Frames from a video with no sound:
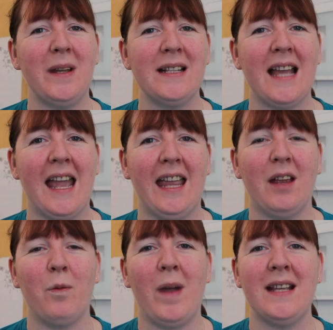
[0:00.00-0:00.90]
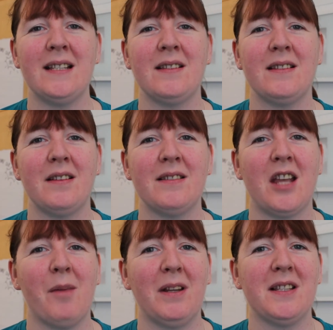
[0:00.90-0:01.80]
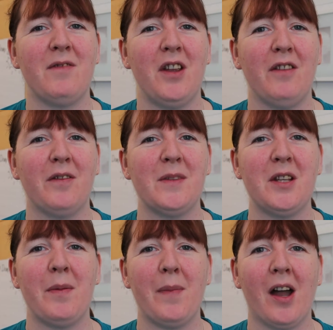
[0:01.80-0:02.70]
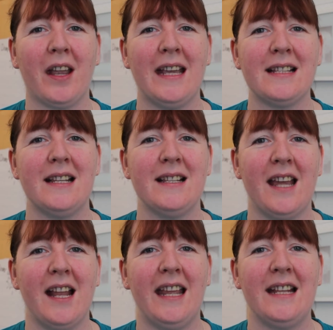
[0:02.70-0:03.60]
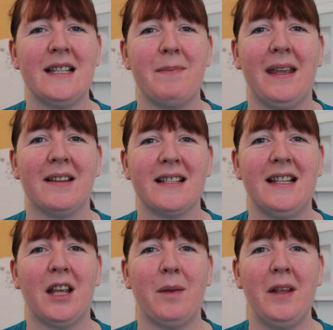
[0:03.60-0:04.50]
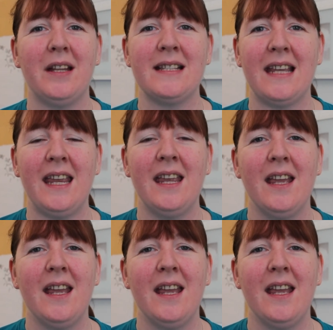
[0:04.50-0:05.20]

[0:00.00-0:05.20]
We take waste surplus food from supermarkets and turn it into meals in the community.